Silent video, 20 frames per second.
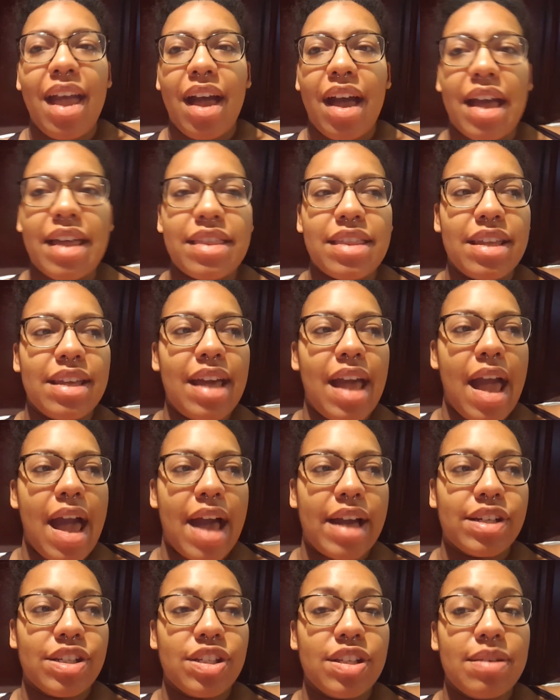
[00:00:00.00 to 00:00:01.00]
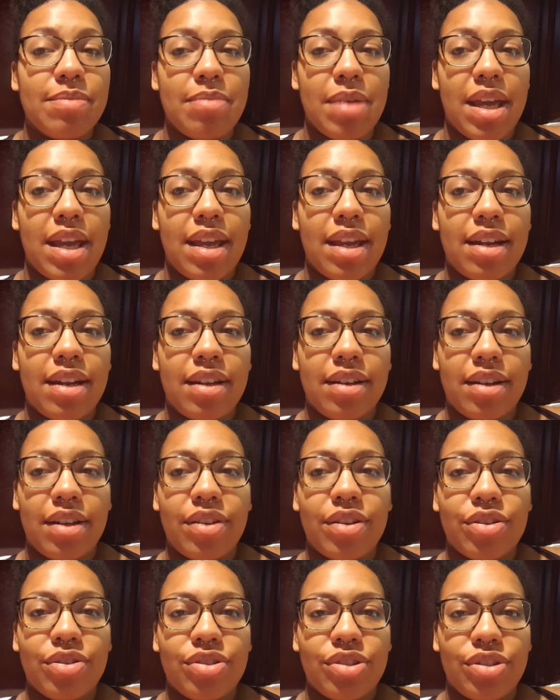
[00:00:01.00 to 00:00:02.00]
I think I actually made
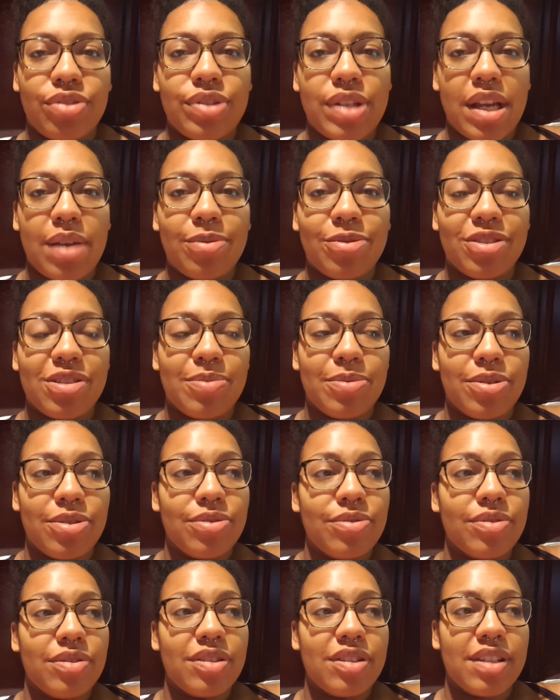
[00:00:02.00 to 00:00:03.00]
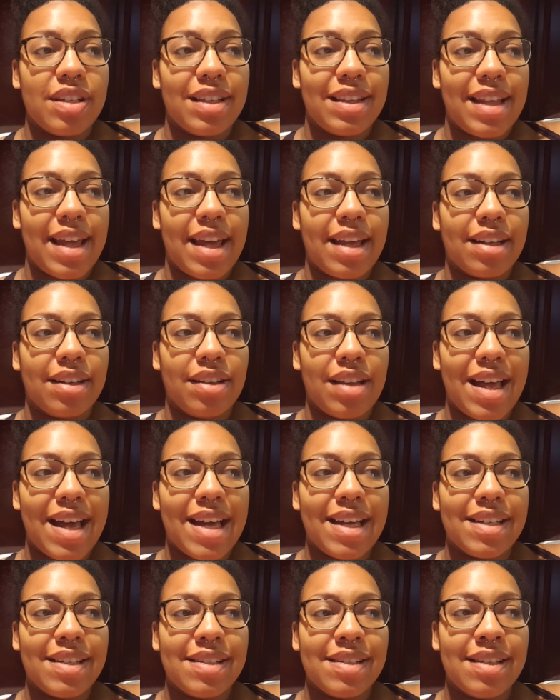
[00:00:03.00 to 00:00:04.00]
another 2 tablespoons in that
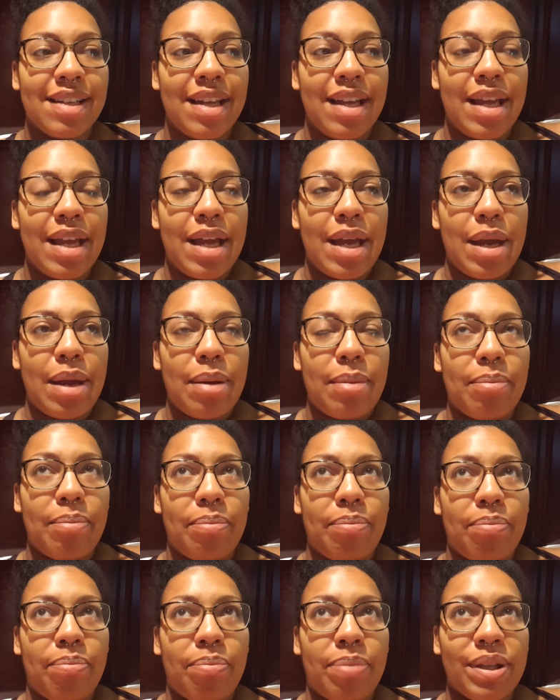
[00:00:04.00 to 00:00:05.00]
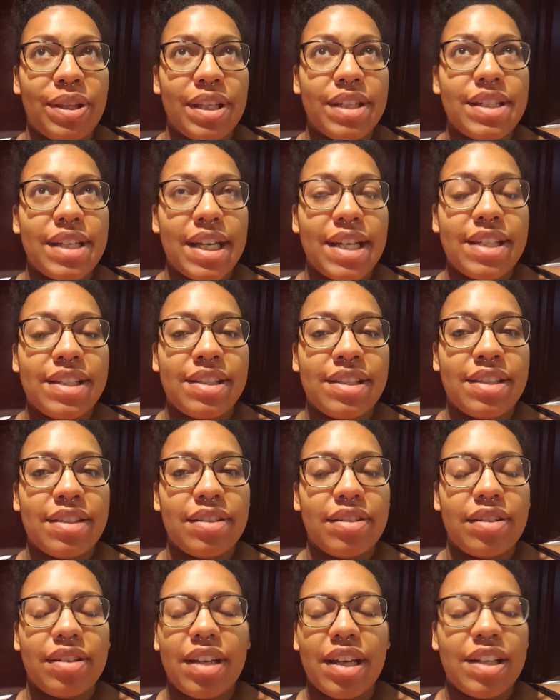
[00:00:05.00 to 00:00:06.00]
glass, but the taste,
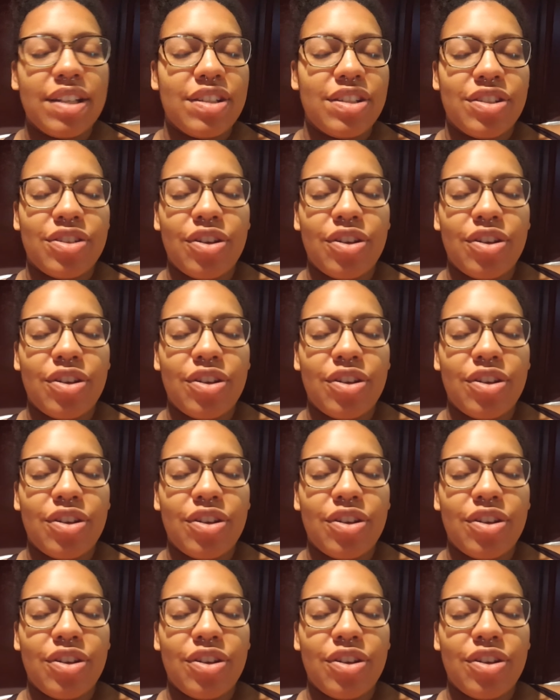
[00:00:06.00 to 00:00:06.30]
it's